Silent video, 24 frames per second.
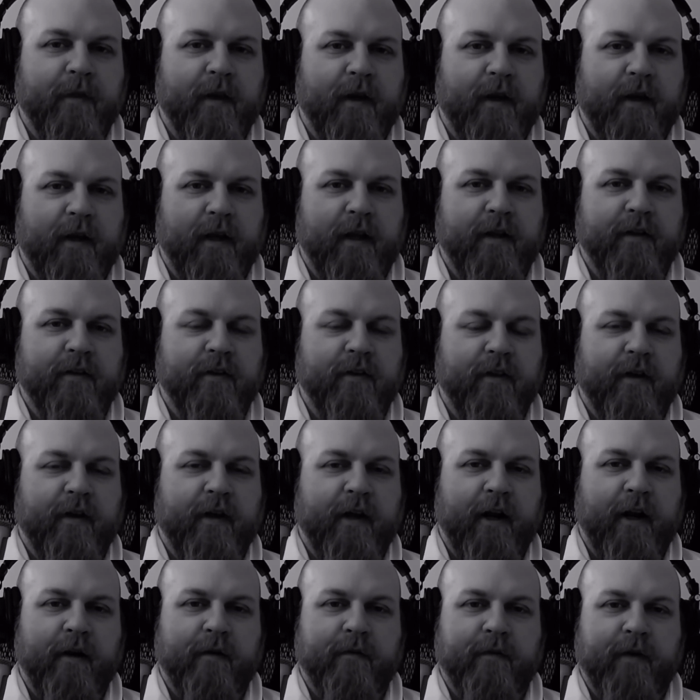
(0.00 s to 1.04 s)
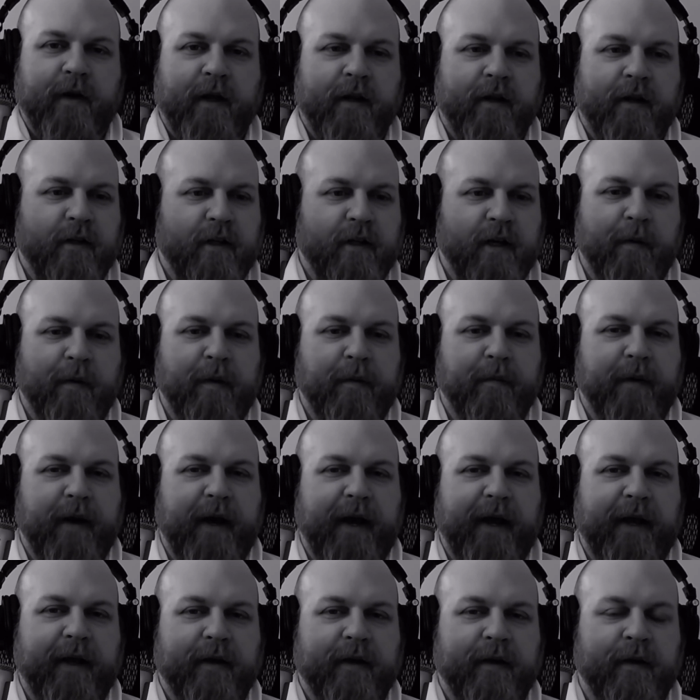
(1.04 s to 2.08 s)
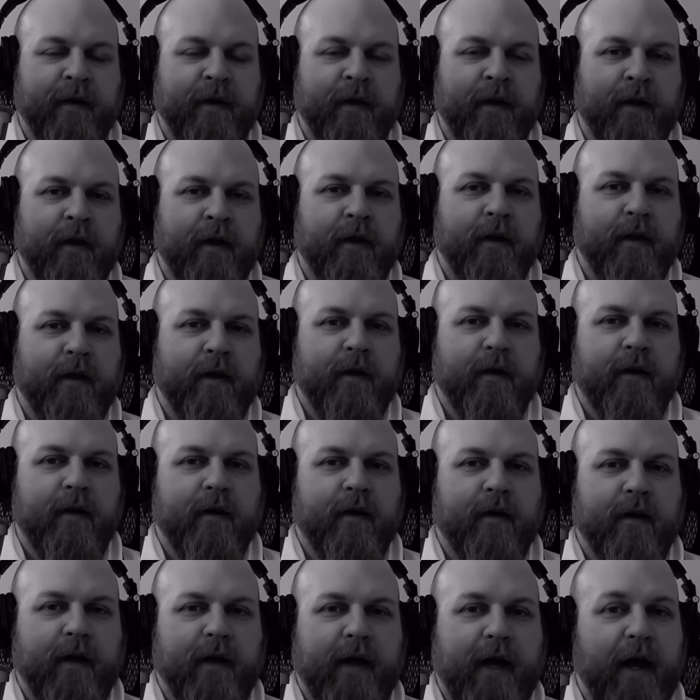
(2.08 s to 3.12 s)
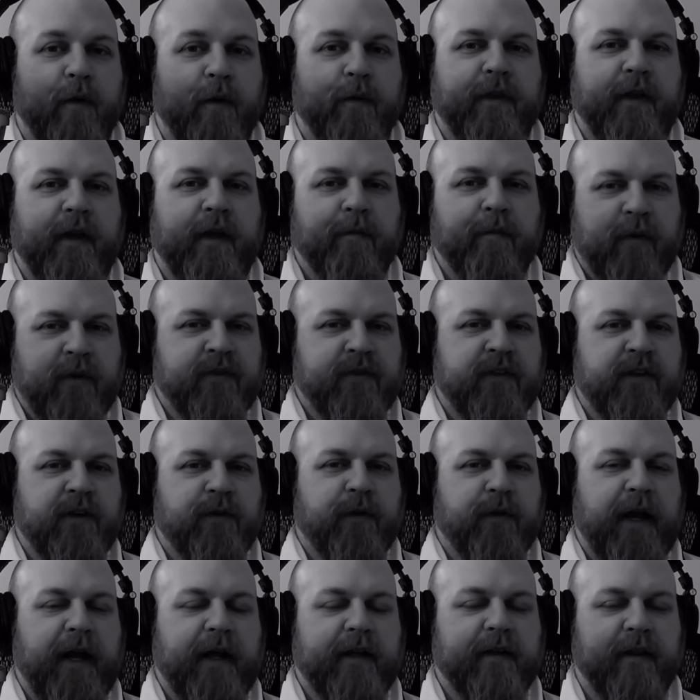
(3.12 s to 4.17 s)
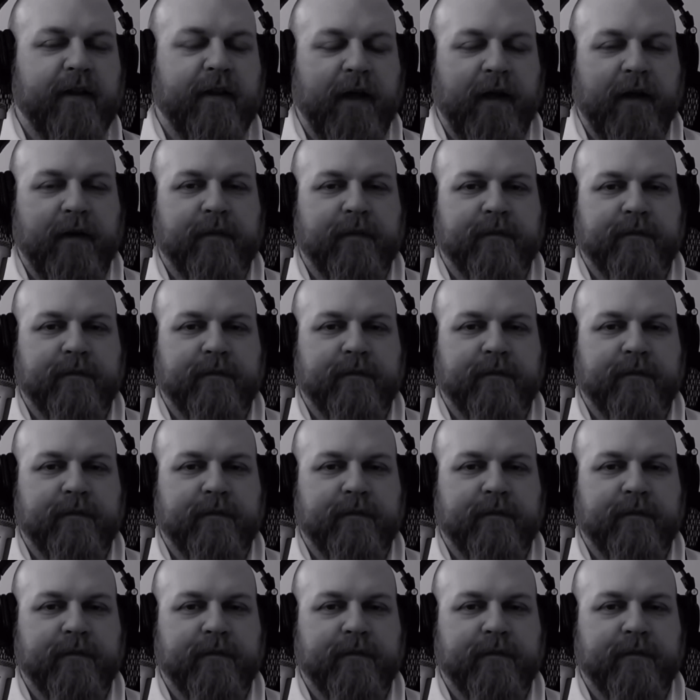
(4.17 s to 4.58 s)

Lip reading: getting to the caravan and coming back. How would the NPC react to that?